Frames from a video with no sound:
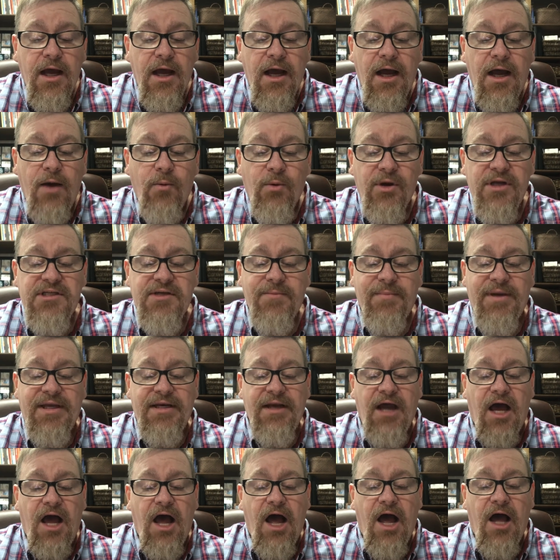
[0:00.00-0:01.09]
What does it mean
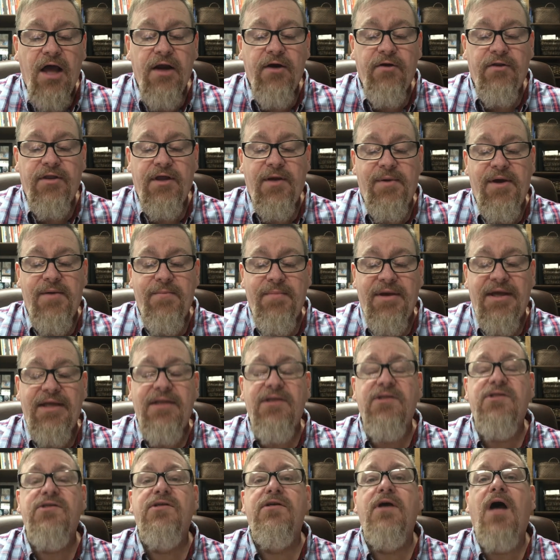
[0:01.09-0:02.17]
to honor them?
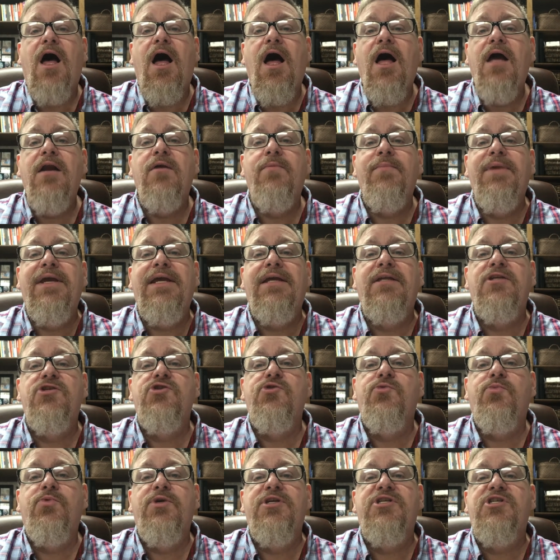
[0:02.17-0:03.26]
Honor means
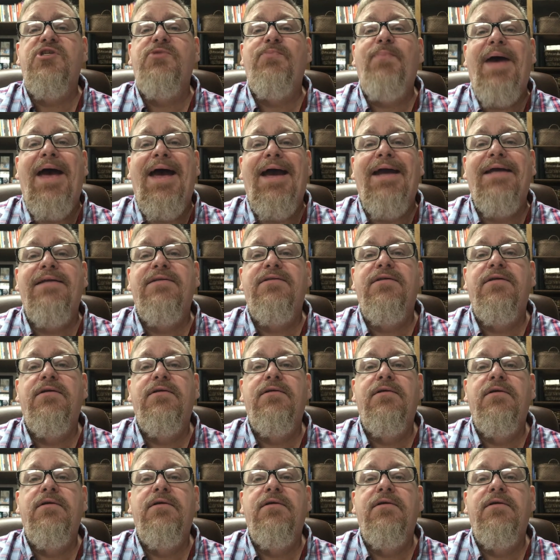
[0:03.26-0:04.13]
respect.